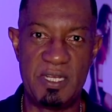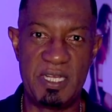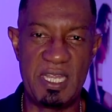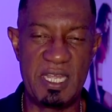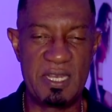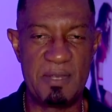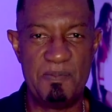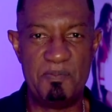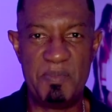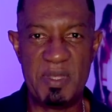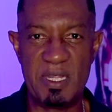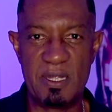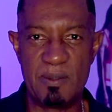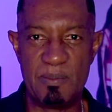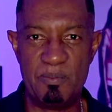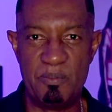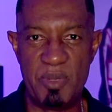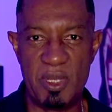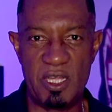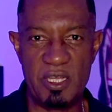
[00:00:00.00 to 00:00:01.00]
to get a bigger
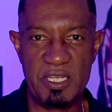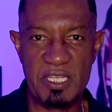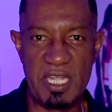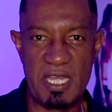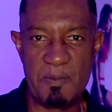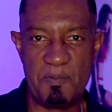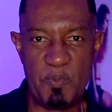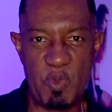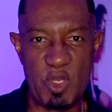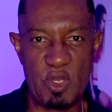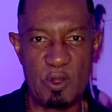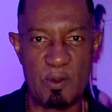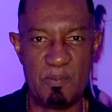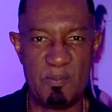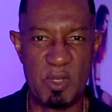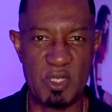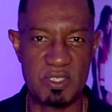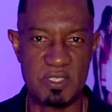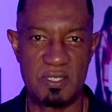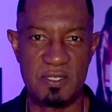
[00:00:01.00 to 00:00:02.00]
butt, get bigger
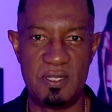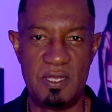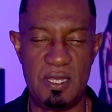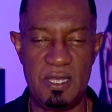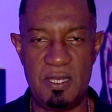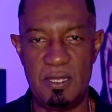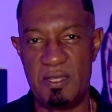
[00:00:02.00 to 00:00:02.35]
muscle,